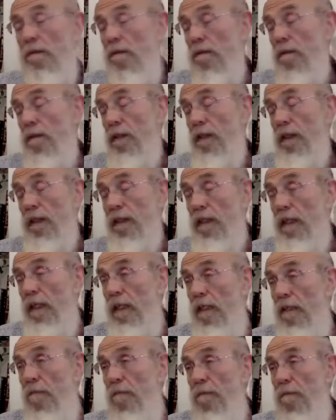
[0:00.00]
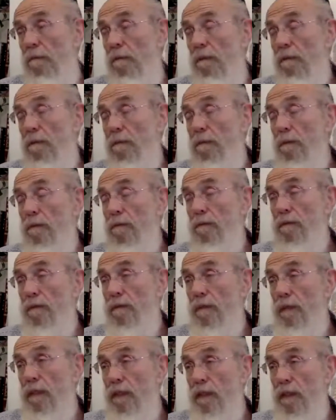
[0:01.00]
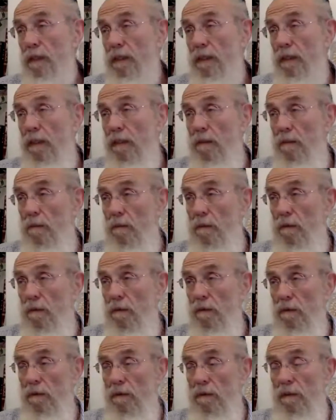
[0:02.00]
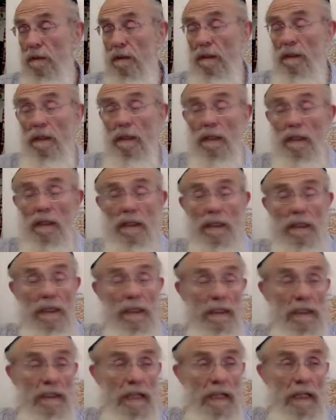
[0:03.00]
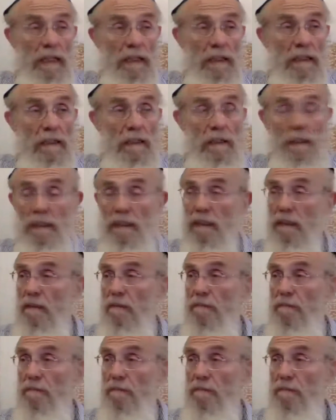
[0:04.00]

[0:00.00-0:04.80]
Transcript: You can tell him the most beautiful teachings in the world. He's not going to listen.